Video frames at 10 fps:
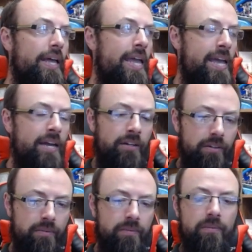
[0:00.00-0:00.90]

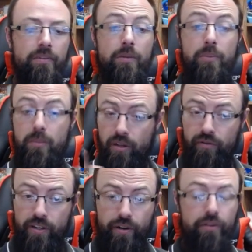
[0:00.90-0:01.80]
and the people of
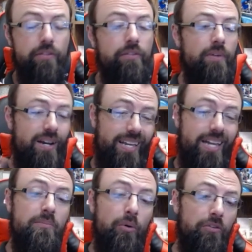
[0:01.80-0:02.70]
the earth, and
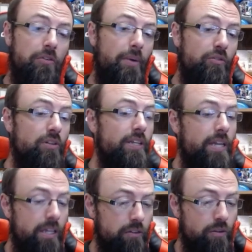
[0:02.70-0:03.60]
again most especially
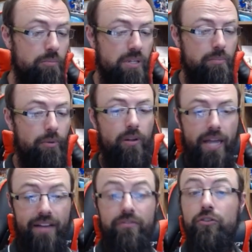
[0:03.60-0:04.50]
his own people
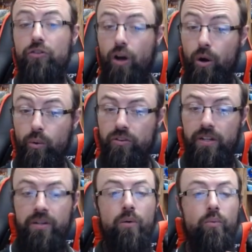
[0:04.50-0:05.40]
have
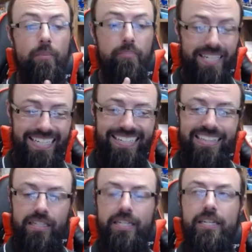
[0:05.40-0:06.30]
chosen
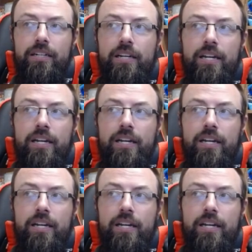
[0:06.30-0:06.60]
repeatedly